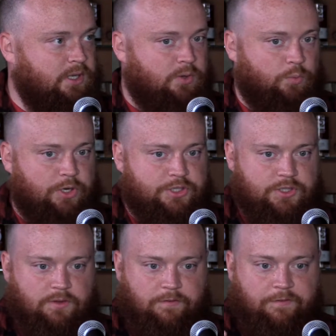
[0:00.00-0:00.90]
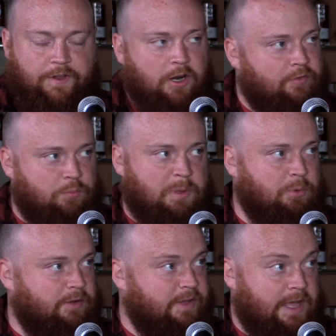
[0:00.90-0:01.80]
which very few
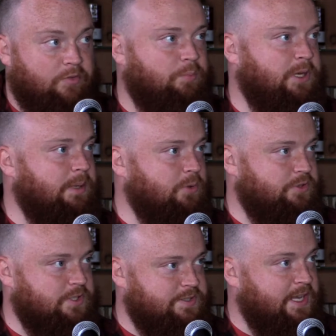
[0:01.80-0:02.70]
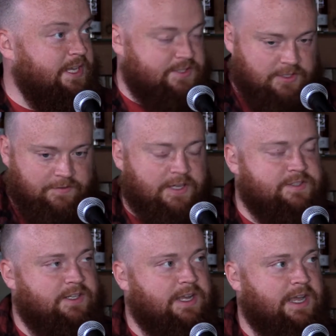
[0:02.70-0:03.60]
people have ever been able to taste, the effects
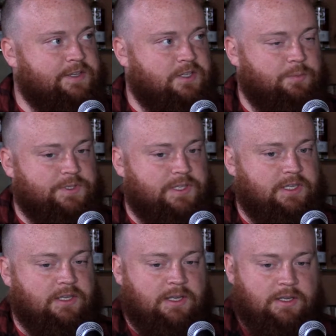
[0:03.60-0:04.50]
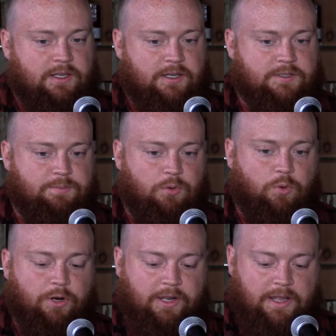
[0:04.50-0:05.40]
that it has on whiskey,
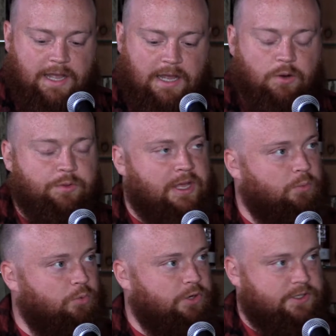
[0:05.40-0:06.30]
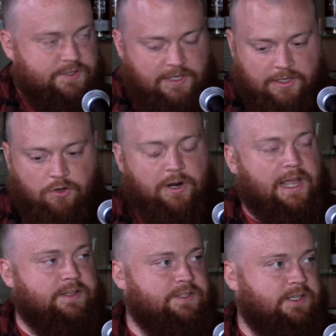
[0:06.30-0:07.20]
exploring how that wood is
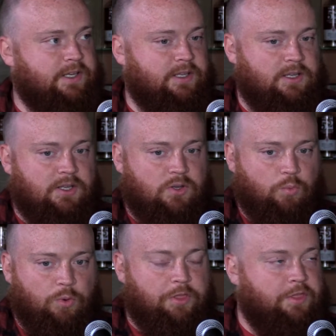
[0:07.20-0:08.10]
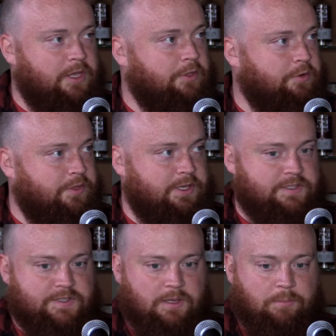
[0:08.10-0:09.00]
interacting with the other
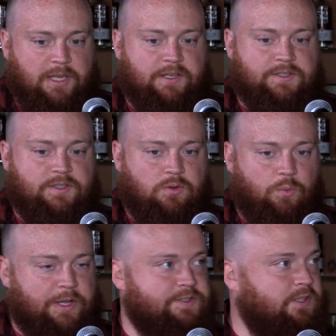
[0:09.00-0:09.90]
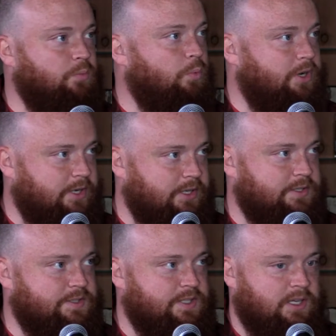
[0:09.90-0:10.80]
things that makes Westland what it
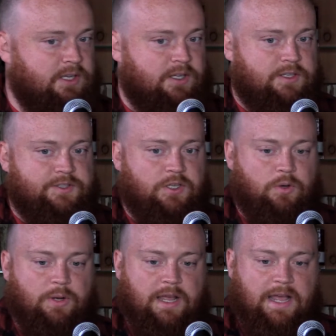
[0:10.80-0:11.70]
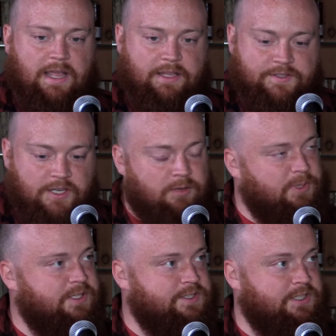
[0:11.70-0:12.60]
is. So it's going to
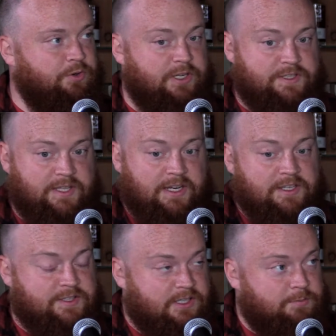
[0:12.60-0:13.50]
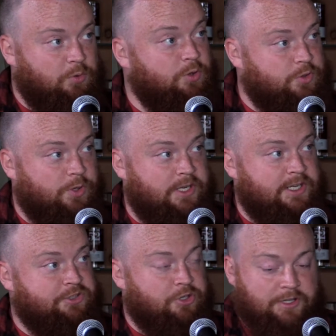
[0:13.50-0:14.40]
be a series that is exploratory in
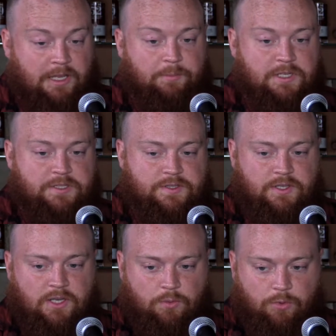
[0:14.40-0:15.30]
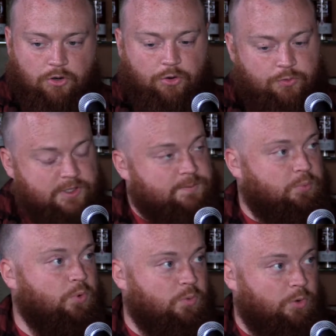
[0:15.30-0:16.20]
nature, and that means we're going to
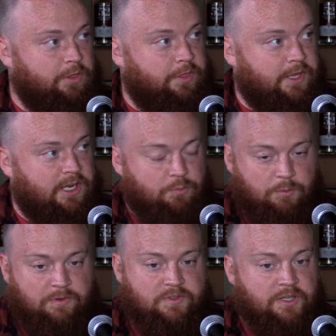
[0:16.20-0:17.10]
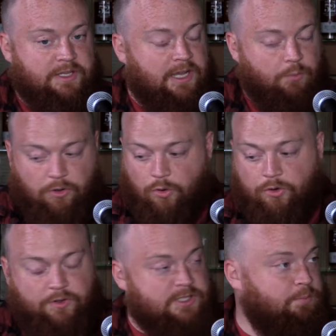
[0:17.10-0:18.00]
explore one thing, and when we've done that, we're going
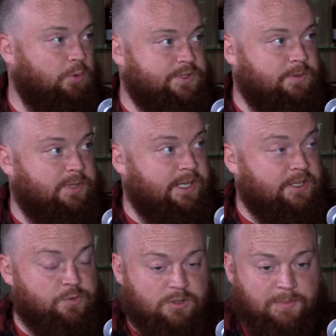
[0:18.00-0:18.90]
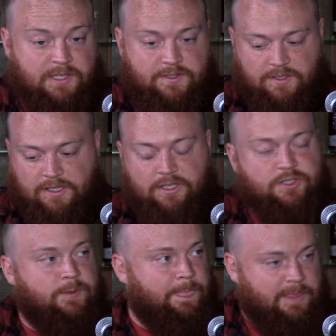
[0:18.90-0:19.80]
to explore something else, which means
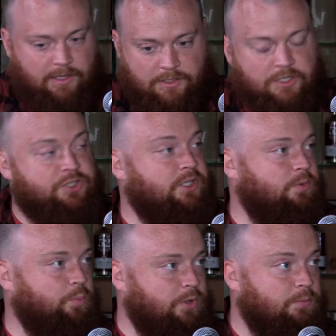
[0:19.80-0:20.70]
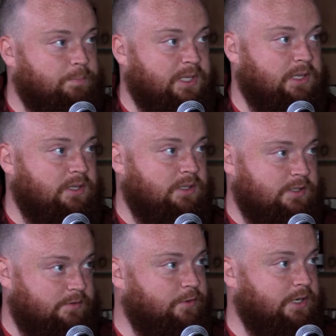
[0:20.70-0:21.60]
each edition will be
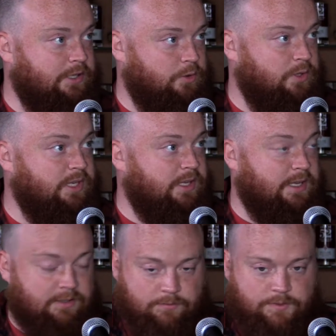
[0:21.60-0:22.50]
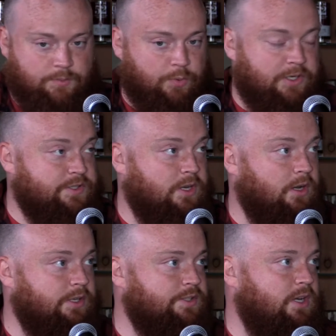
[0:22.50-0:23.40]
different and unique, and when it's
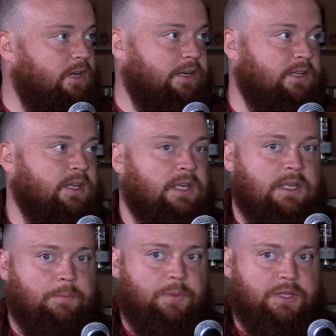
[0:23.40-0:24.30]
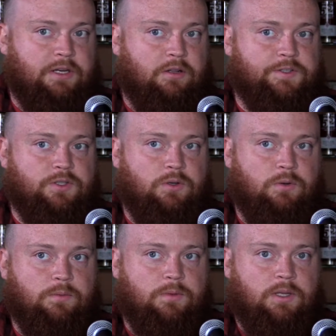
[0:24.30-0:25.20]
gone, it's gone. But that also